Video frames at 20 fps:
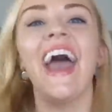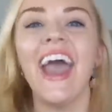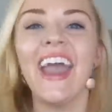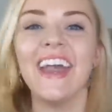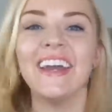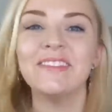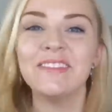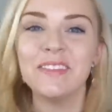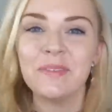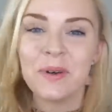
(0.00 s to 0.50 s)

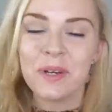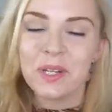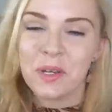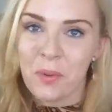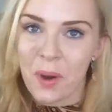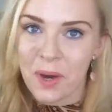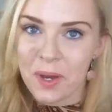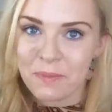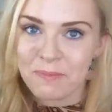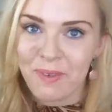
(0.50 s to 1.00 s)
Hey everybody,
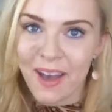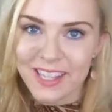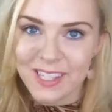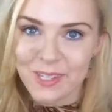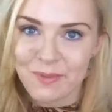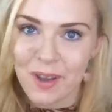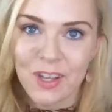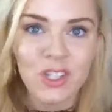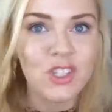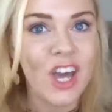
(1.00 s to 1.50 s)
welcome back
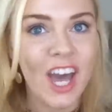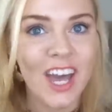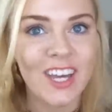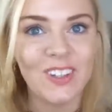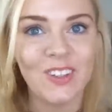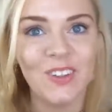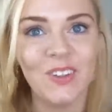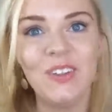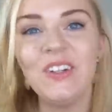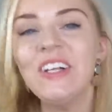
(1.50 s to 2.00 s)
to my
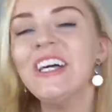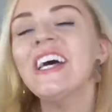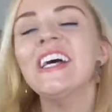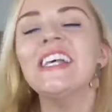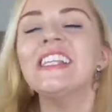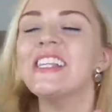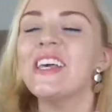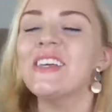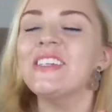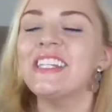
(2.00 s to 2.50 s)
channel.
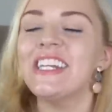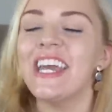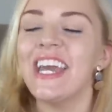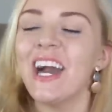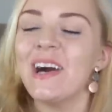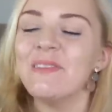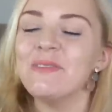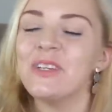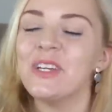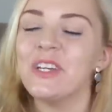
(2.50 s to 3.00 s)
So today
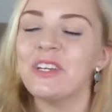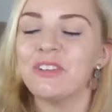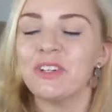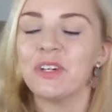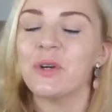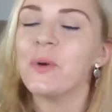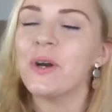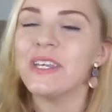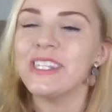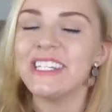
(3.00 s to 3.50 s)
I'm doing a
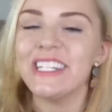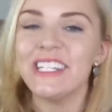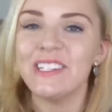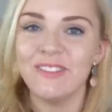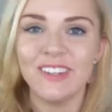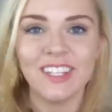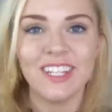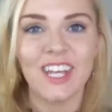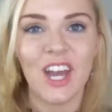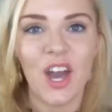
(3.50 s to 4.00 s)
requested
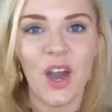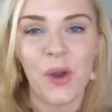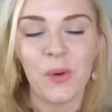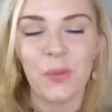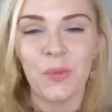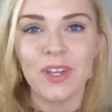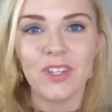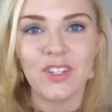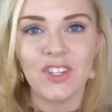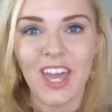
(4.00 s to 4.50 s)
video,
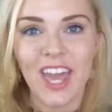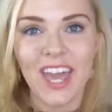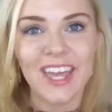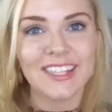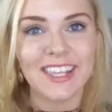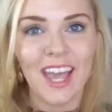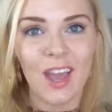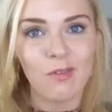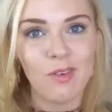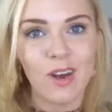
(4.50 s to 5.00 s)
which is
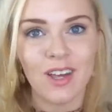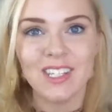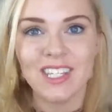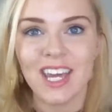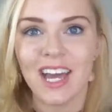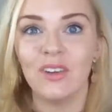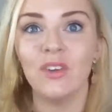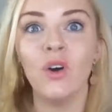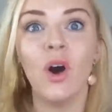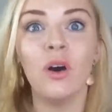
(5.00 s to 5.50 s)
a
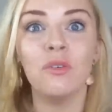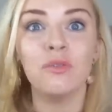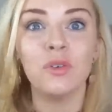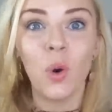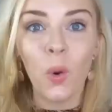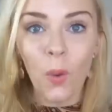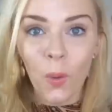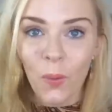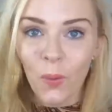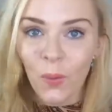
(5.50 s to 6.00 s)
rundown of
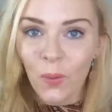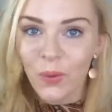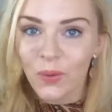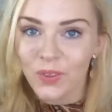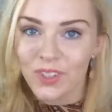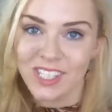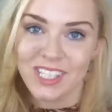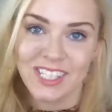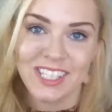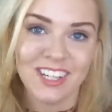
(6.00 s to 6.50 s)
all
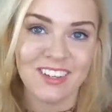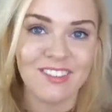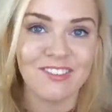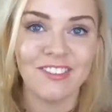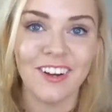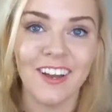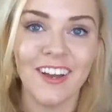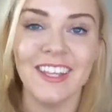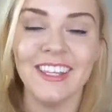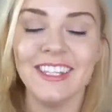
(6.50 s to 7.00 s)
the
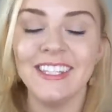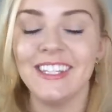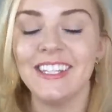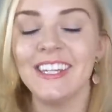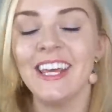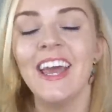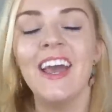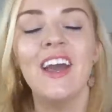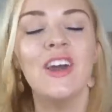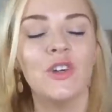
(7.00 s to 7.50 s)
different
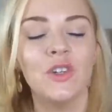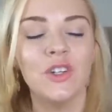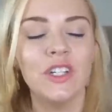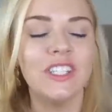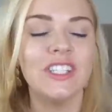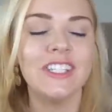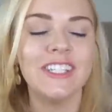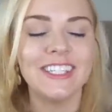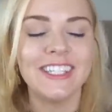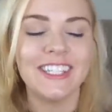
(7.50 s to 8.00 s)

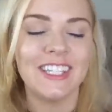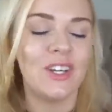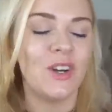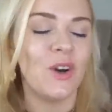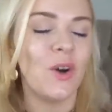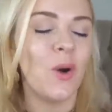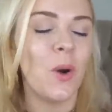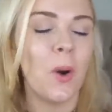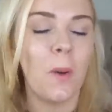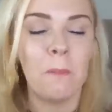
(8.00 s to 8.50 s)
Christian
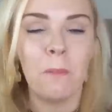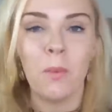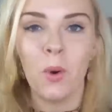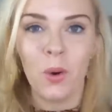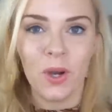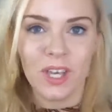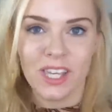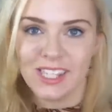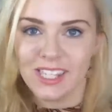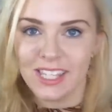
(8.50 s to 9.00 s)
Dior
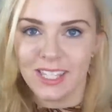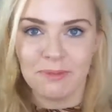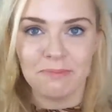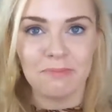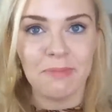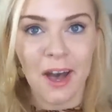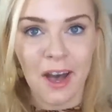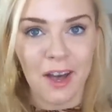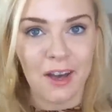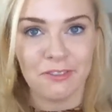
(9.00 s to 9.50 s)
poison
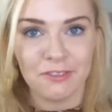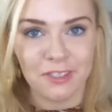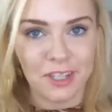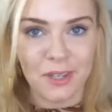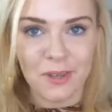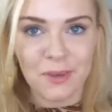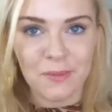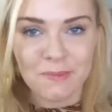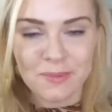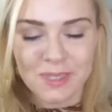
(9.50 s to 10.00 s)

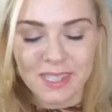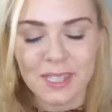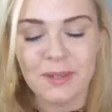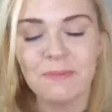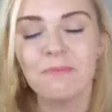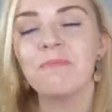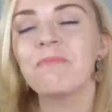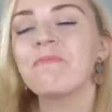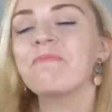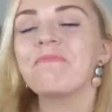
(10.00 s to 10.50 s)
perfumes.
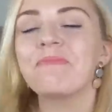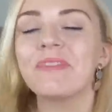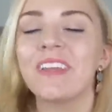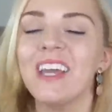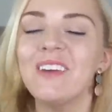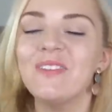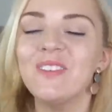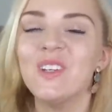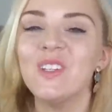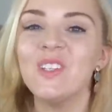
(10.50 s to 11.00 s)

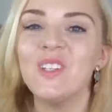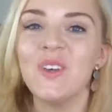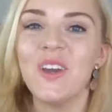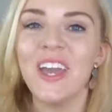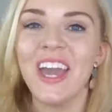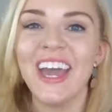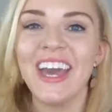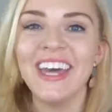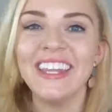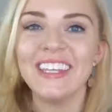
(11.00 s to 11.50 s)
If you're new
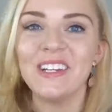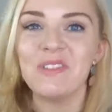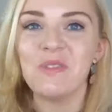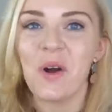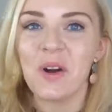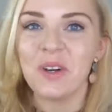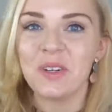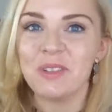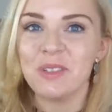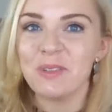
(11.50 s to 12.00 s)
here, then
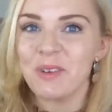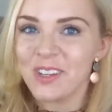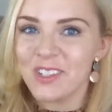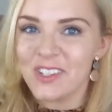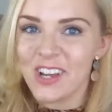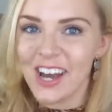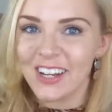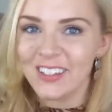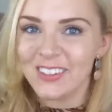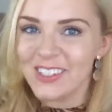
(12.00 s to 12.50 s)
welcome to my
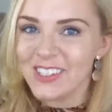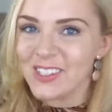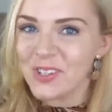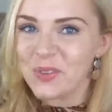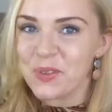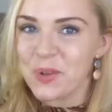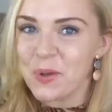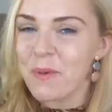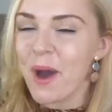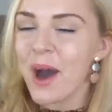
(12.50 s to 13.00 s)
channel. It's
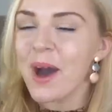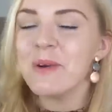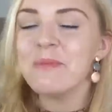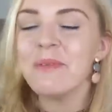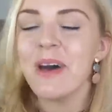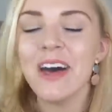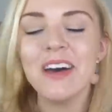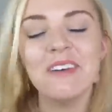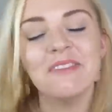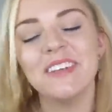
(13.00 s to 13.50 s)
all about
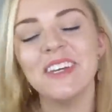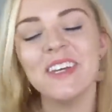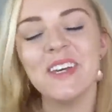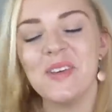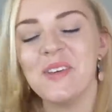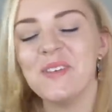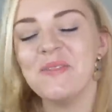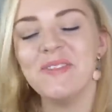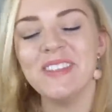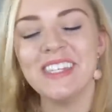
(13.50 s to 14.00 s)

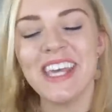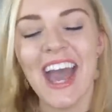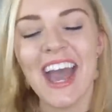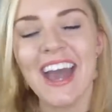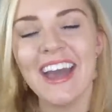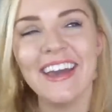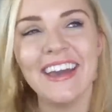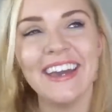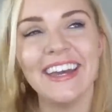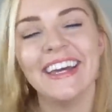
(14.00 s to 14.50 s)
perfumes,
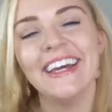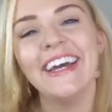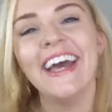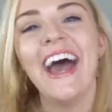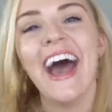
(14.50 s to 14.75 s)
yay.